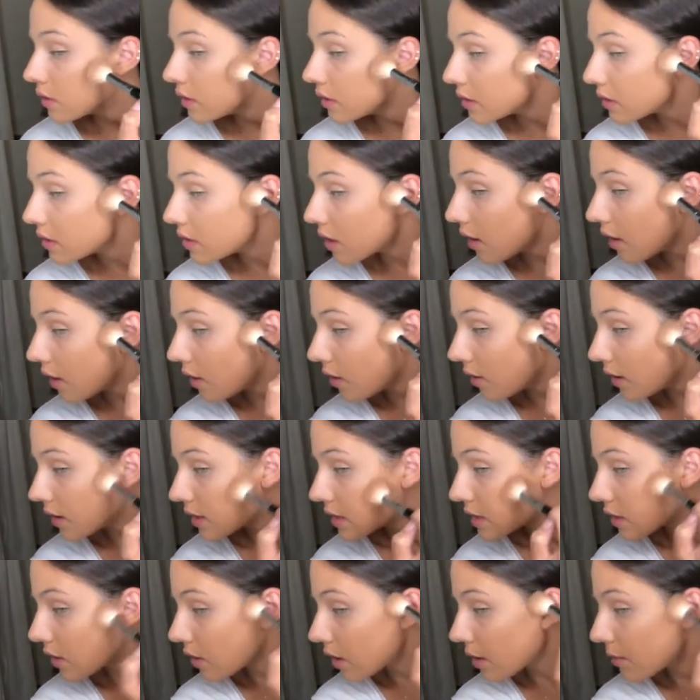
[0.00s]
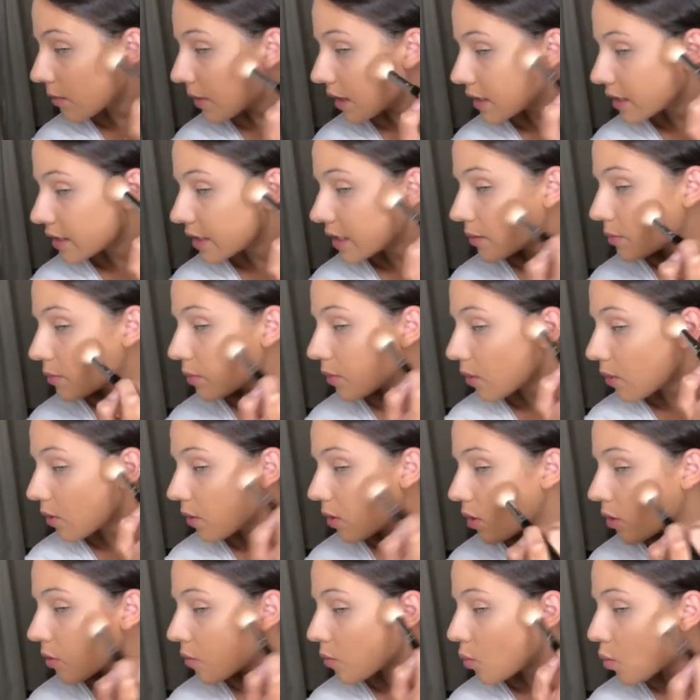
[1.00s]
So I start at my
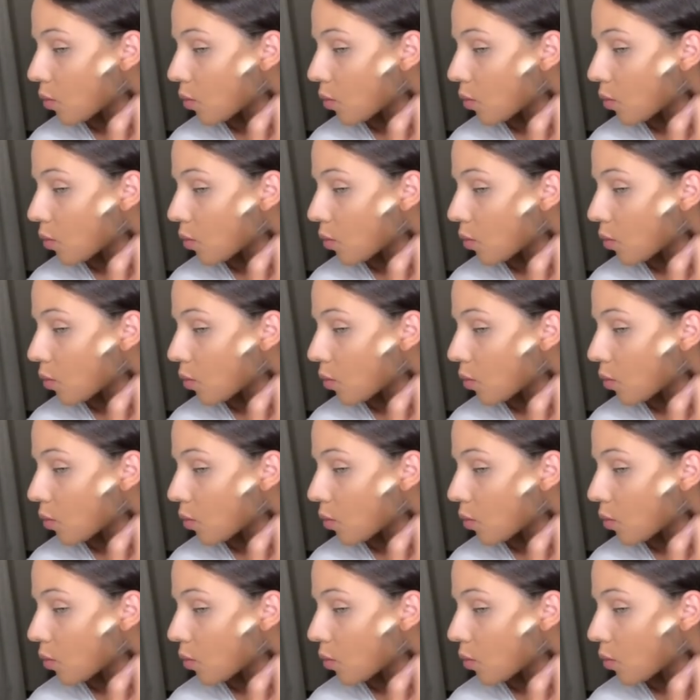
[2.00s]
temple.